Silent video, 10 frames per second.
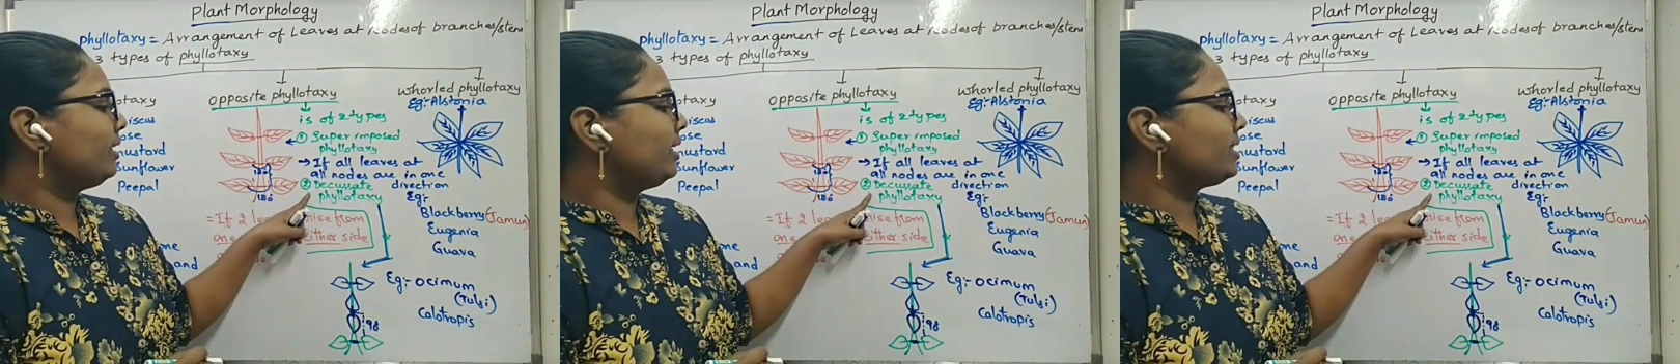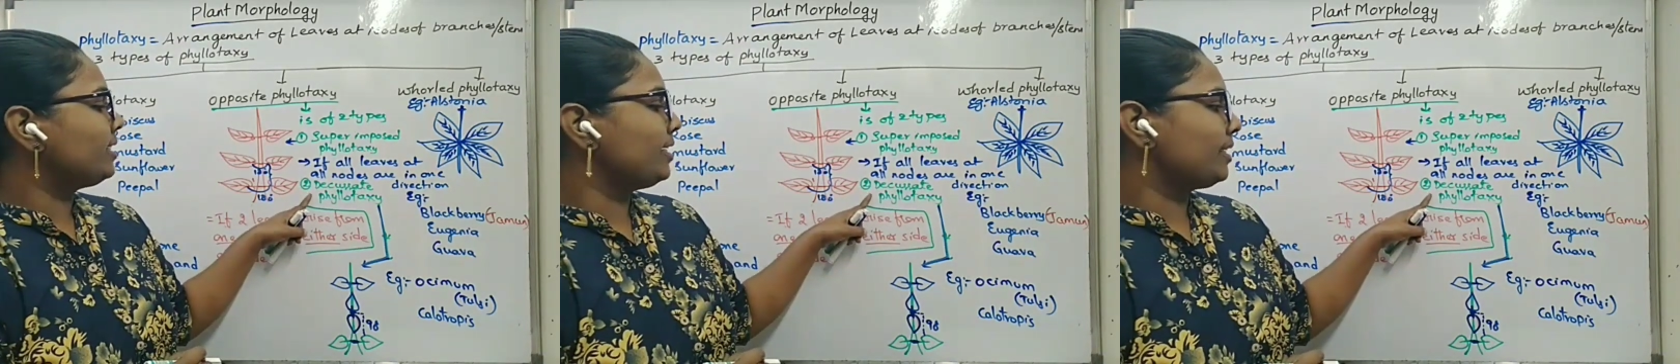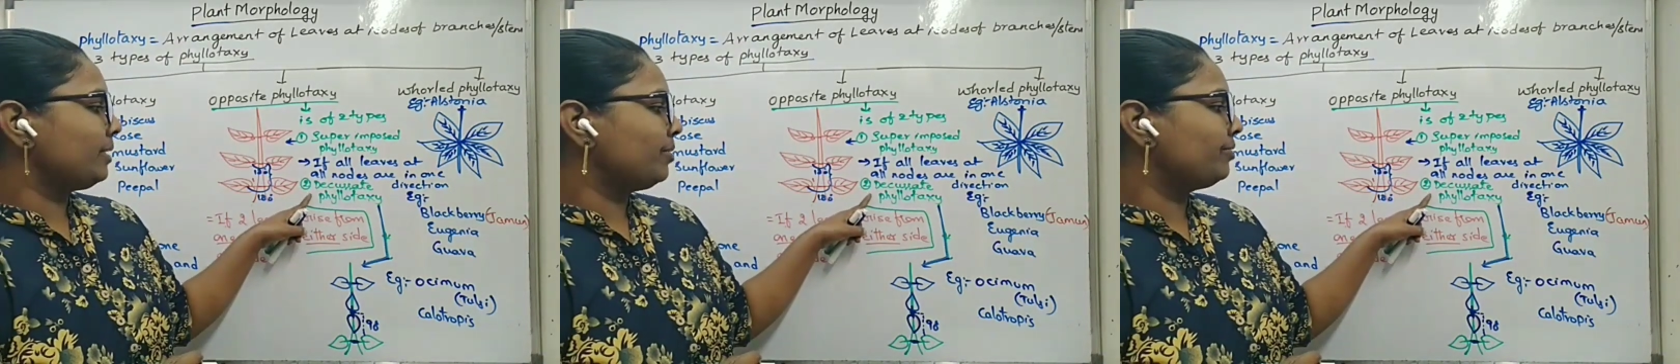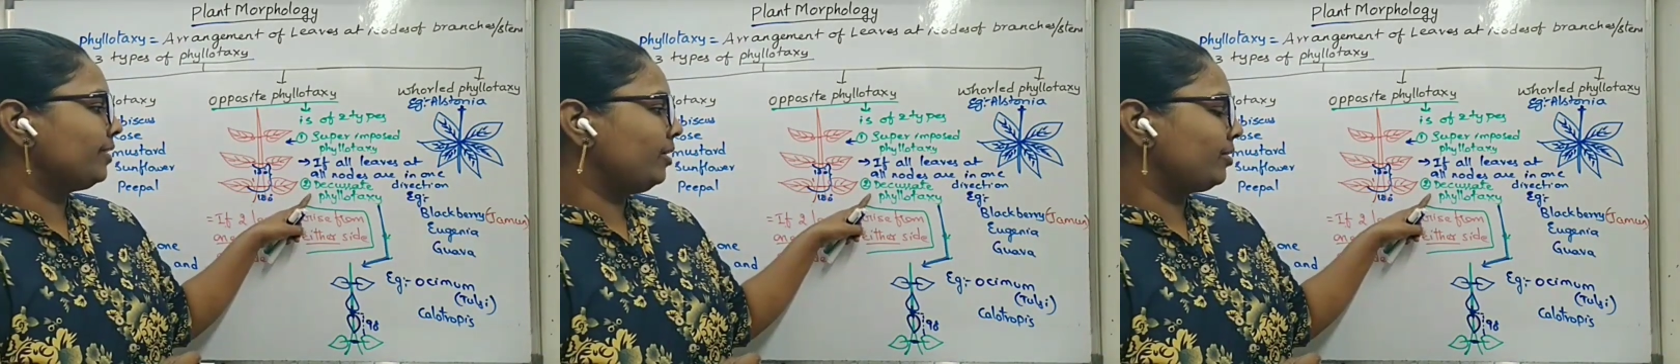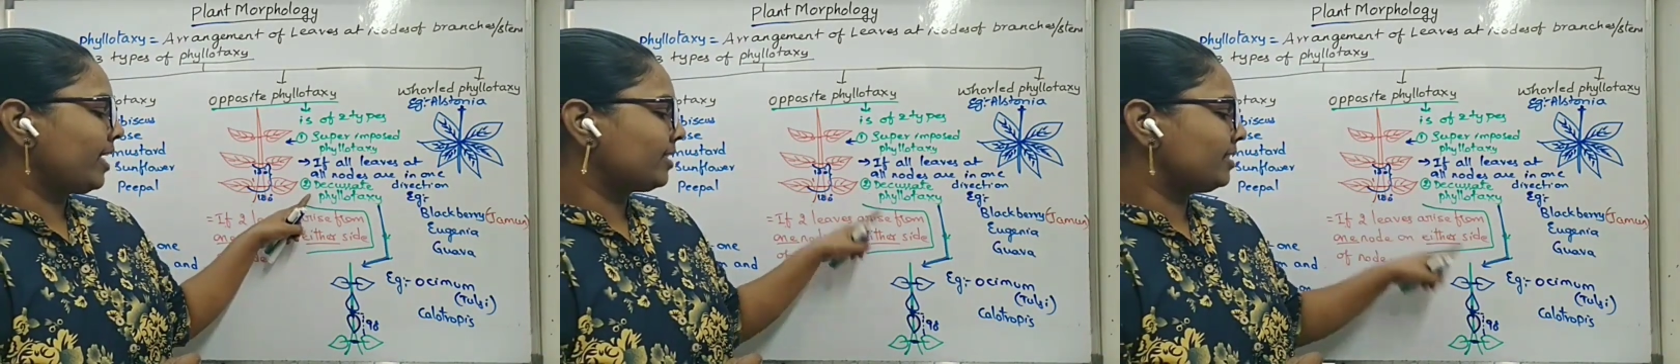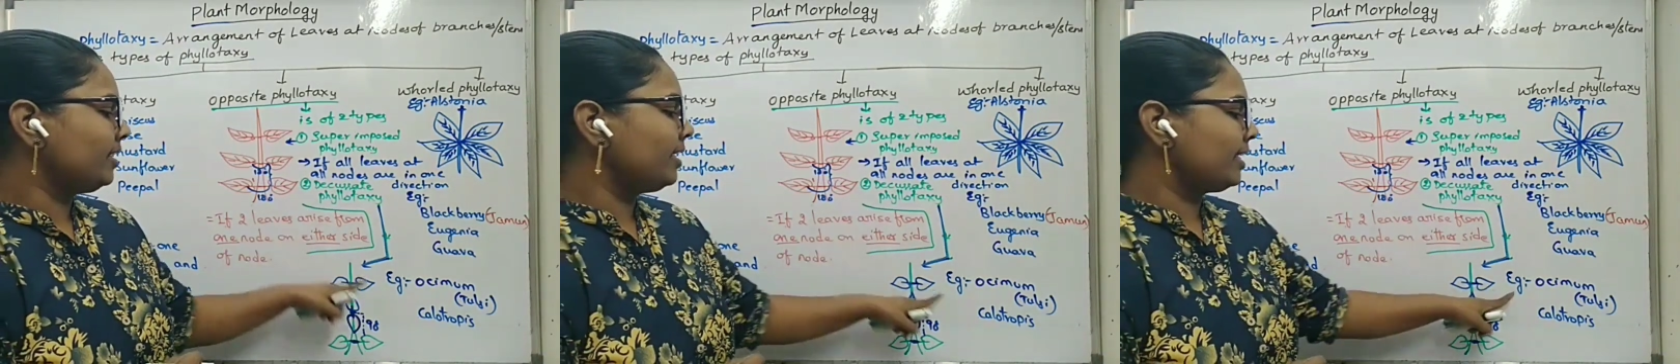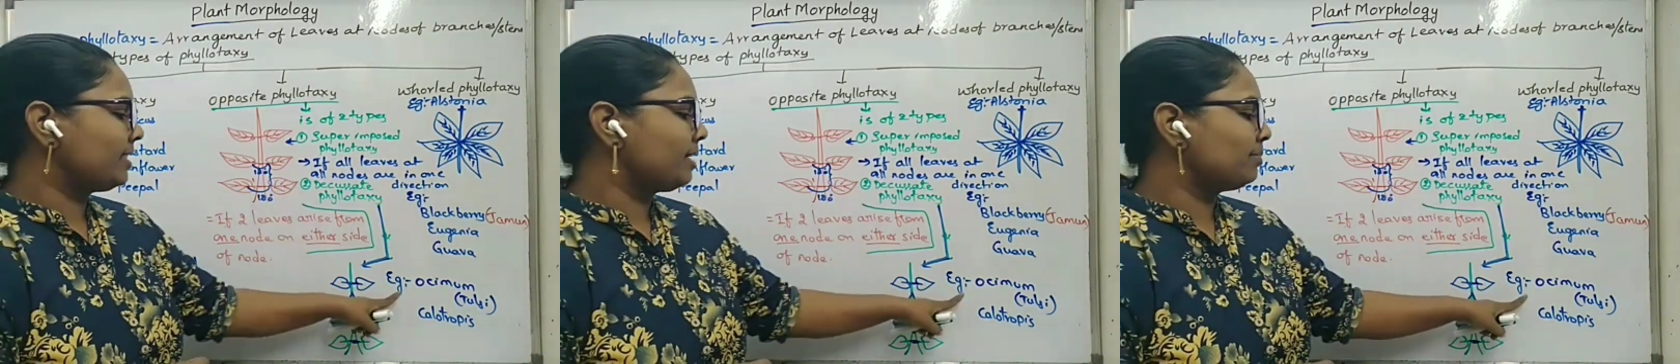Dickasate type of phyllotaxy,
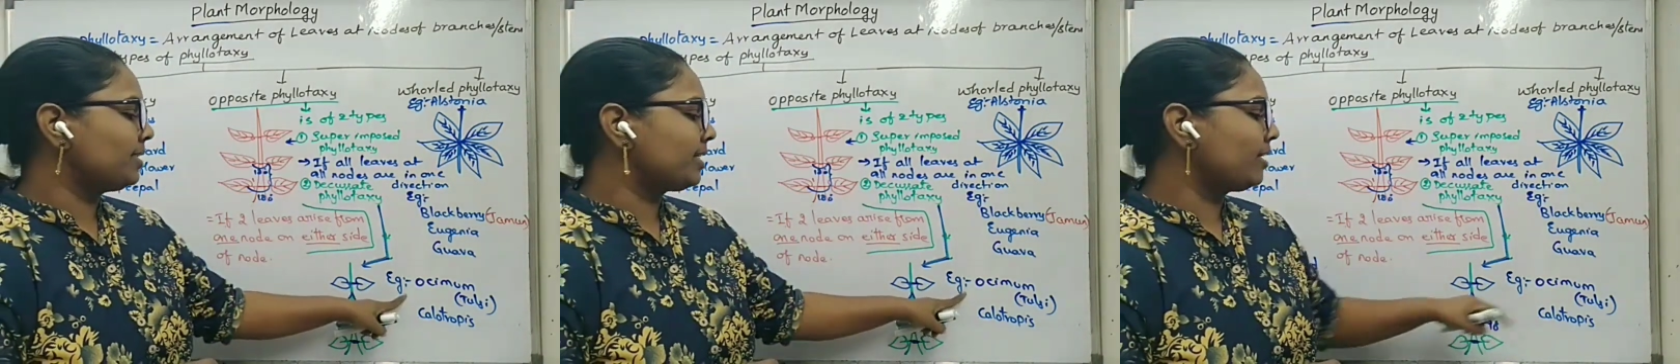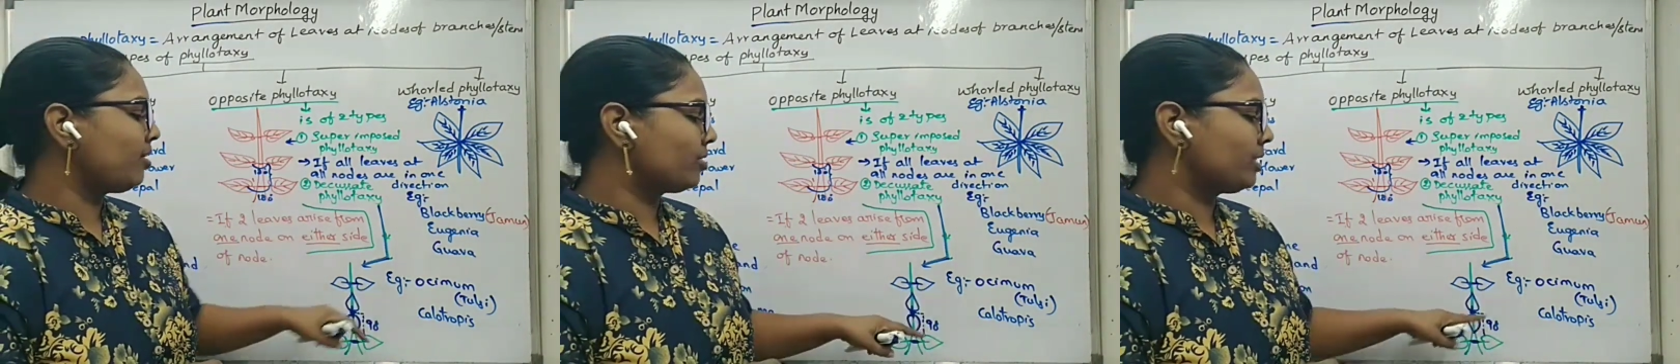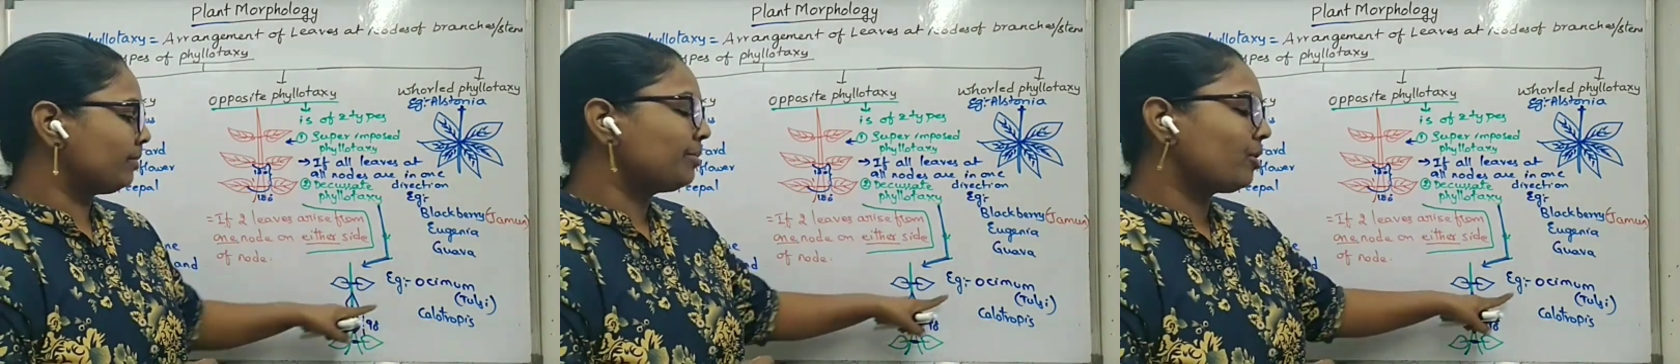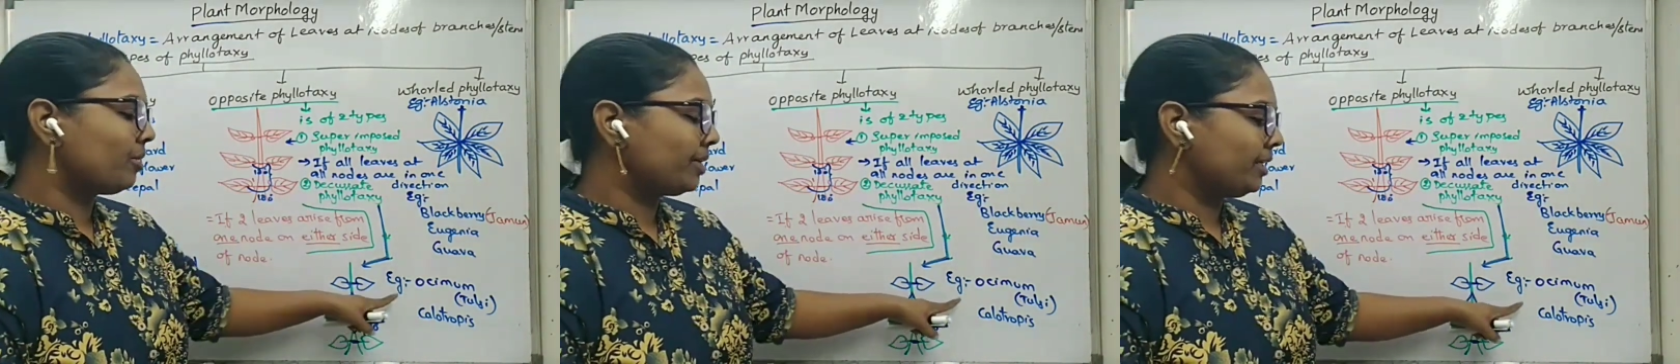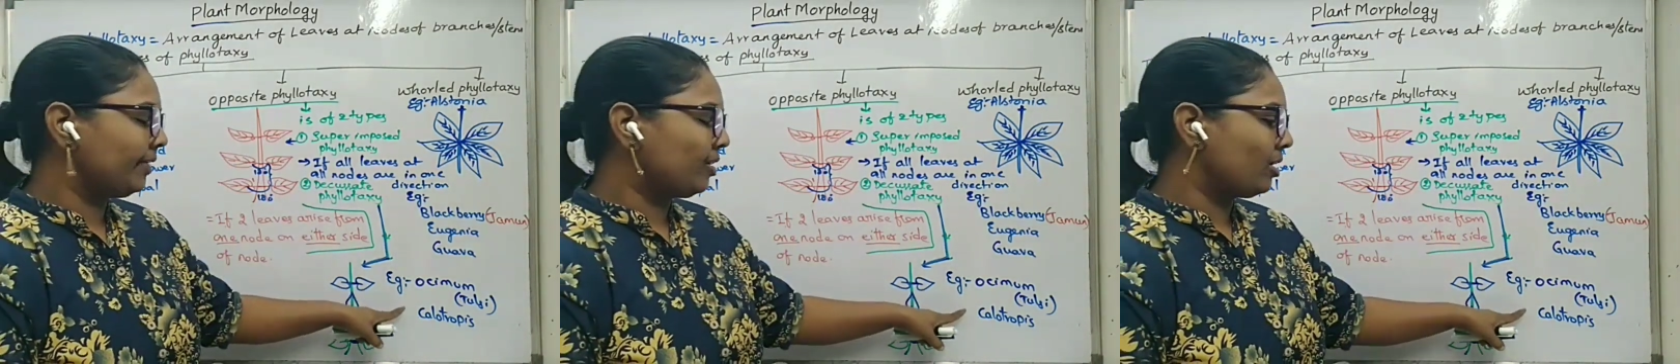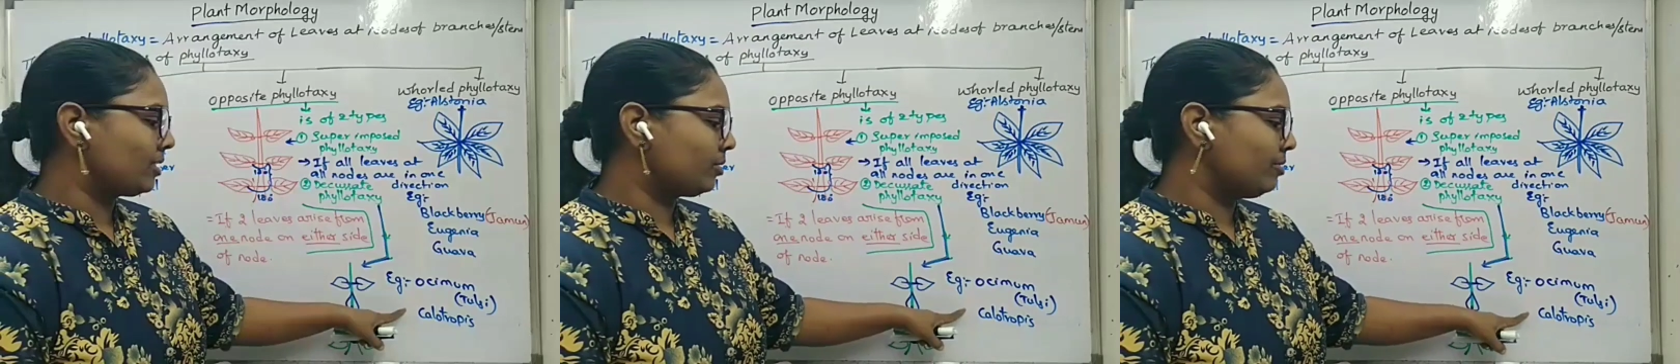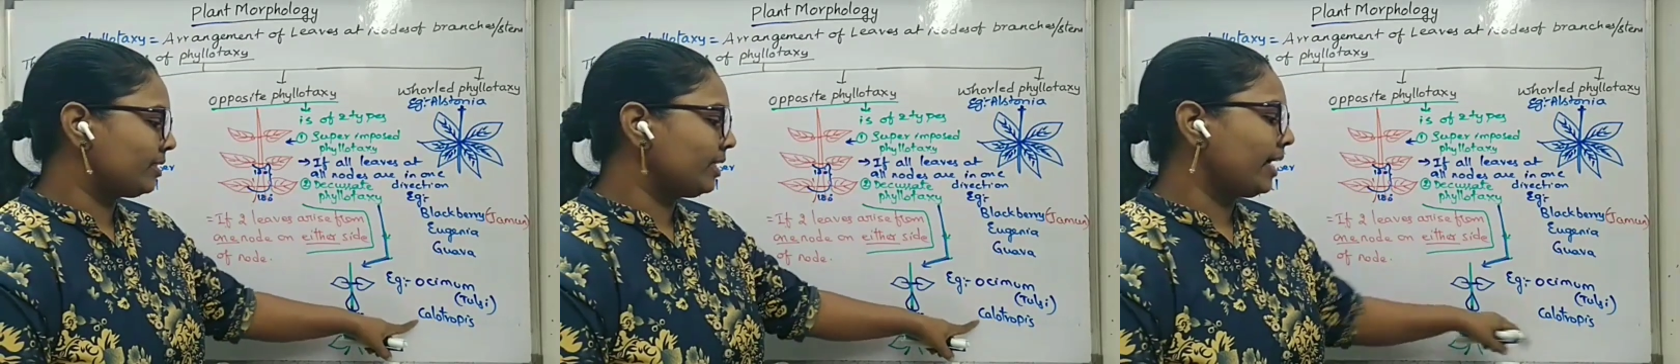examples are ossimum, commonly we call as
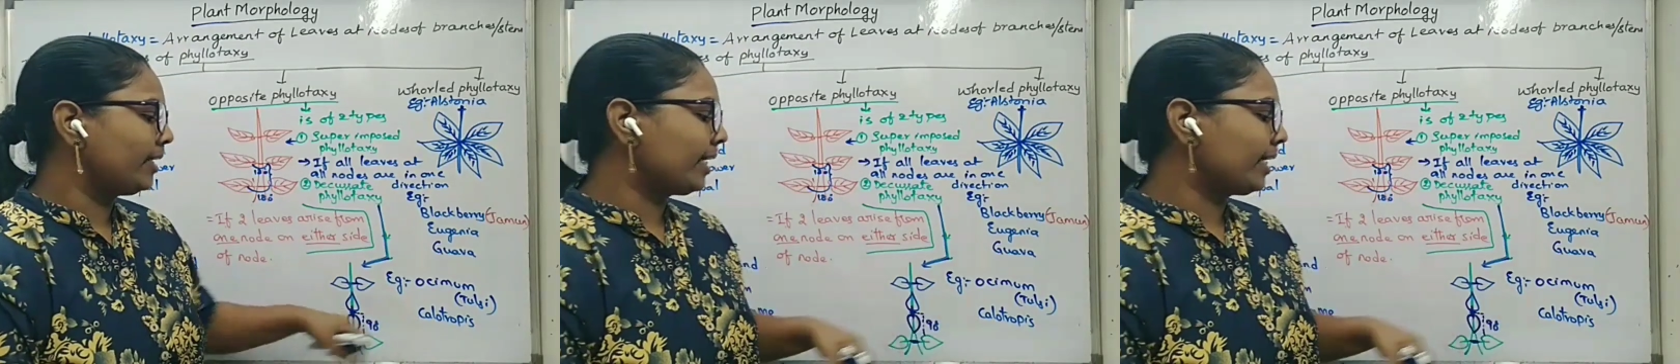tulsi, and